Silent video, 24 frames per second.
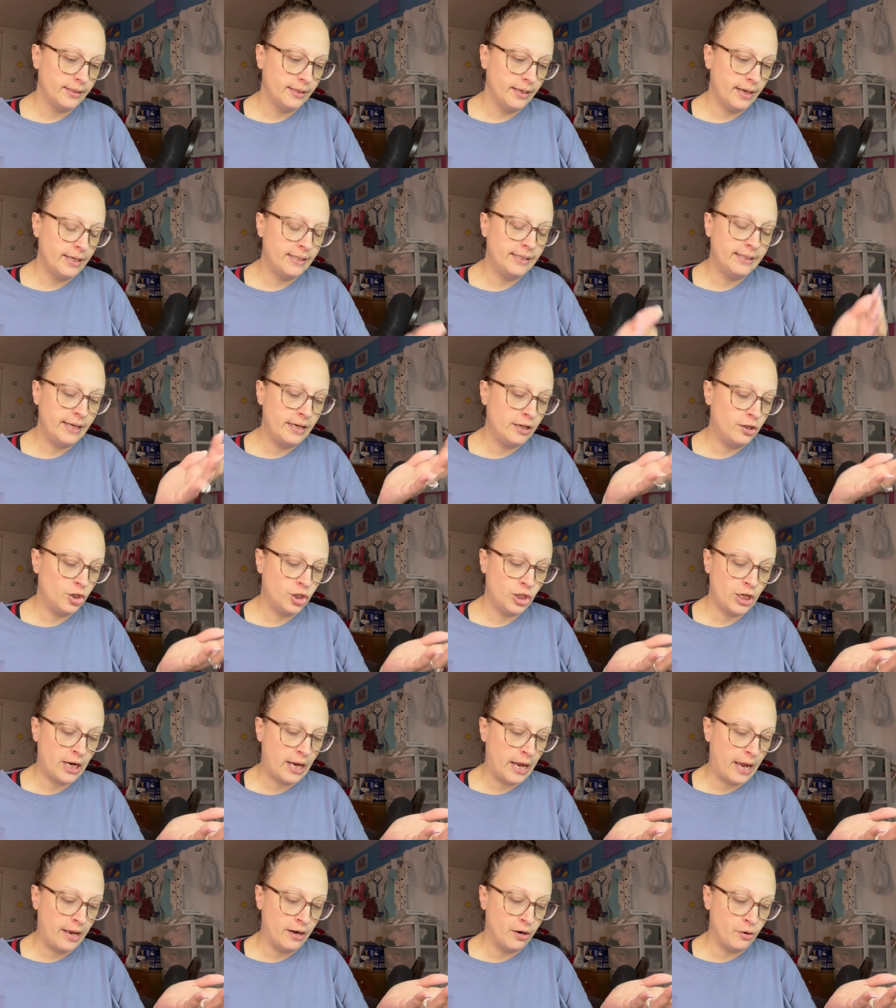I say she,
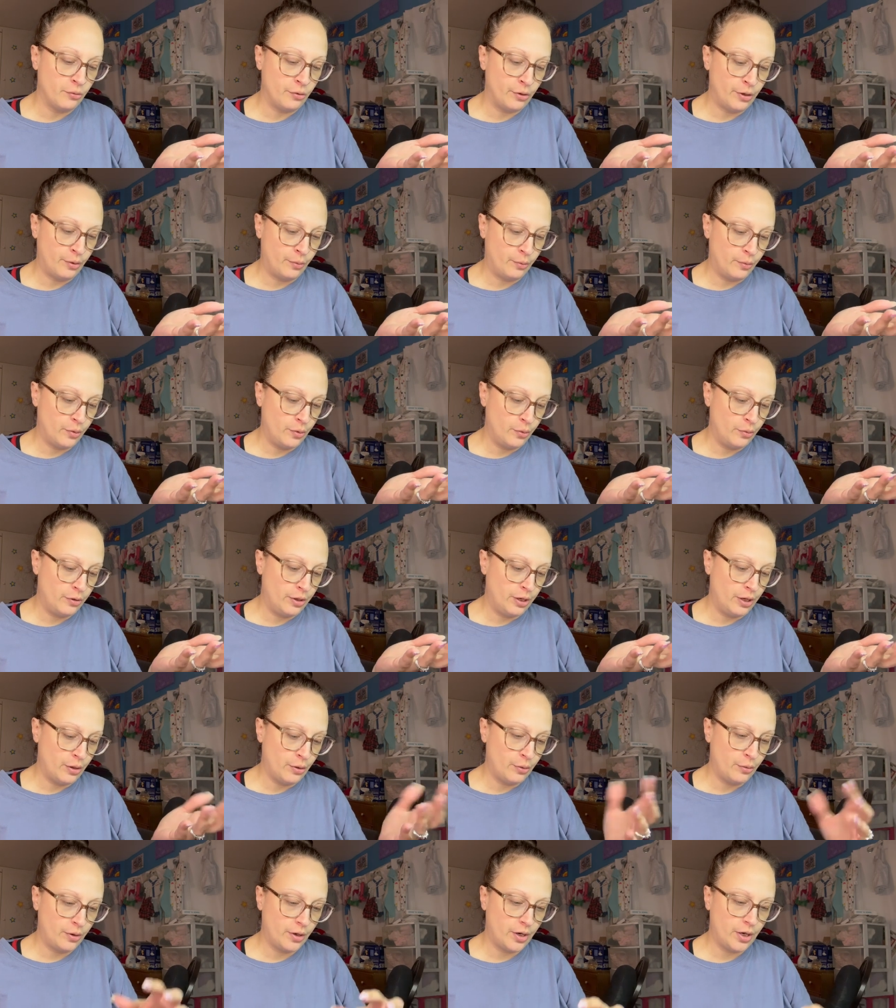I don't know who the
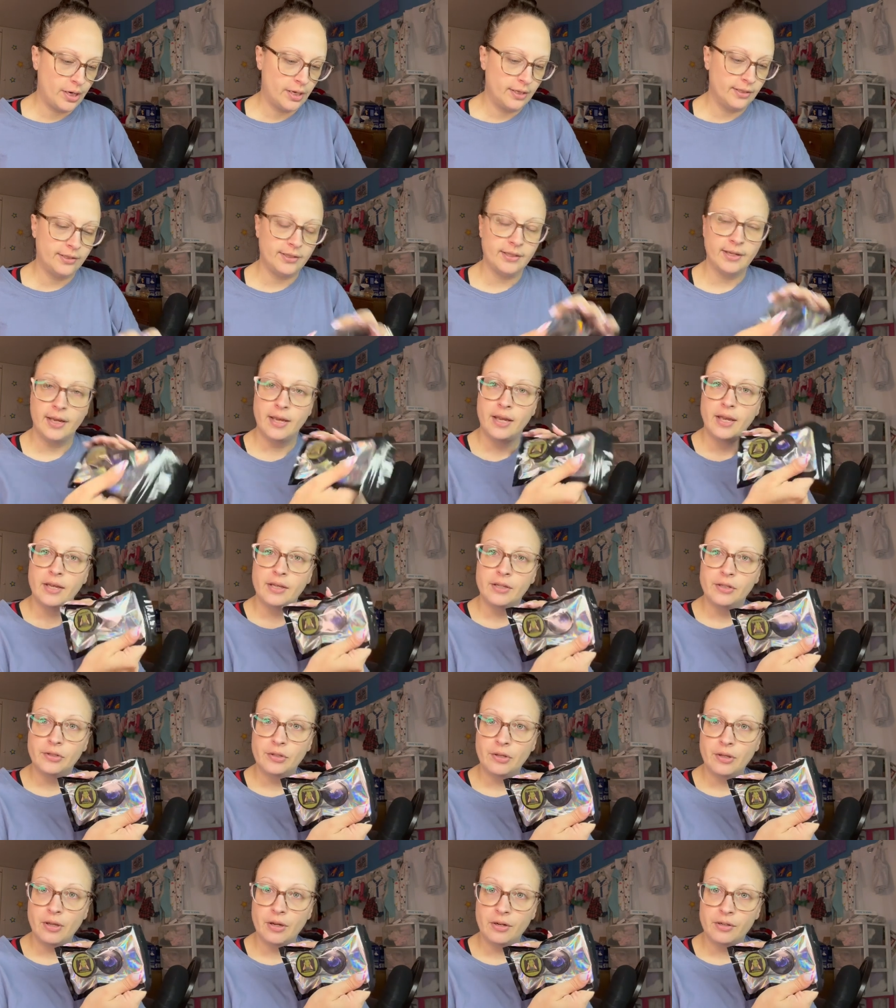owner is.
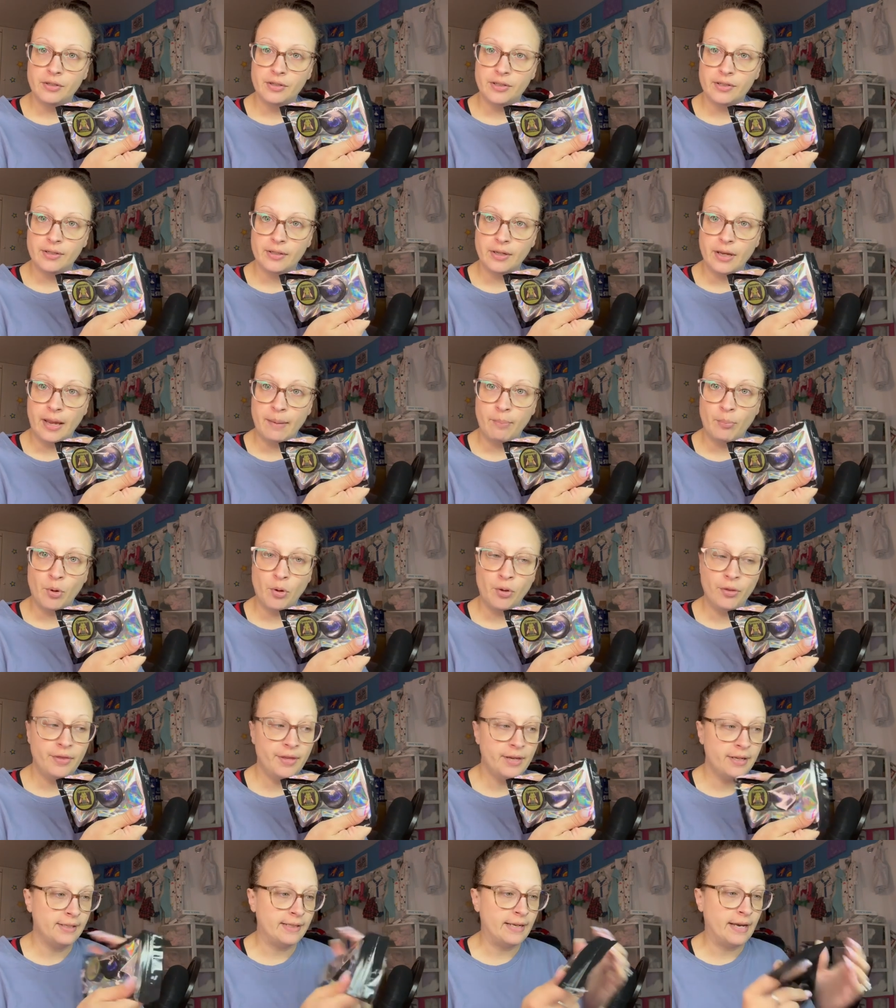So there's, I pulled
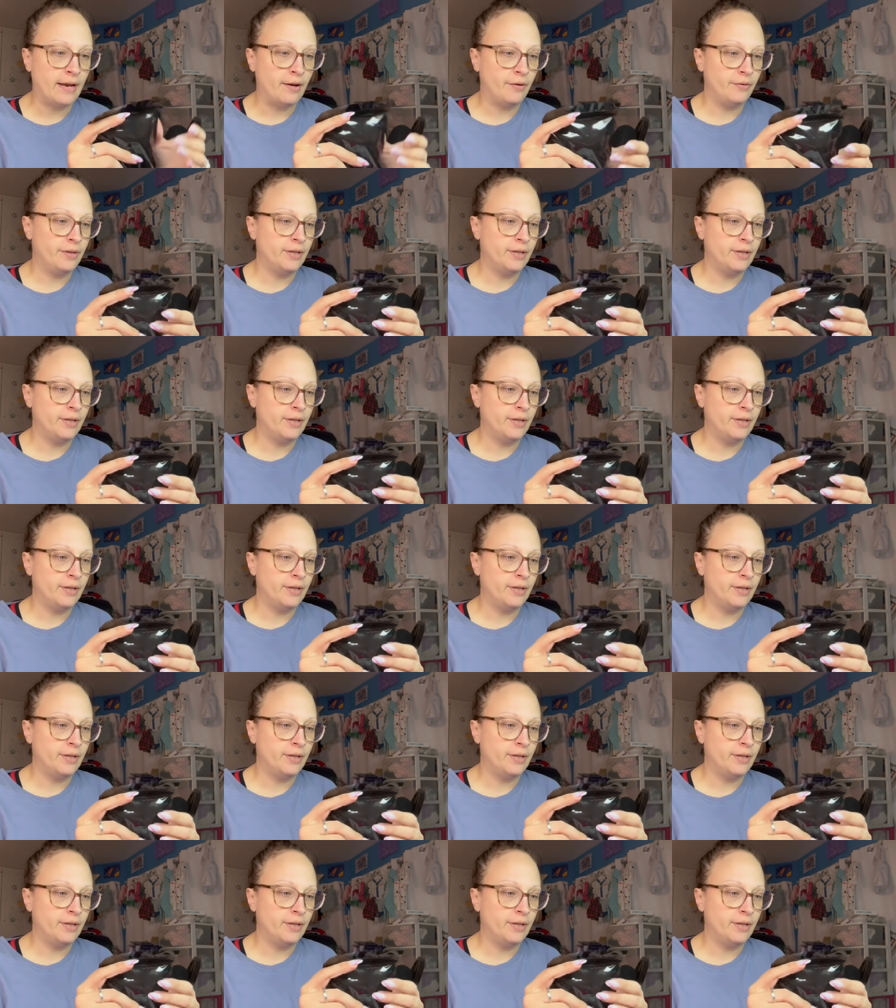this out.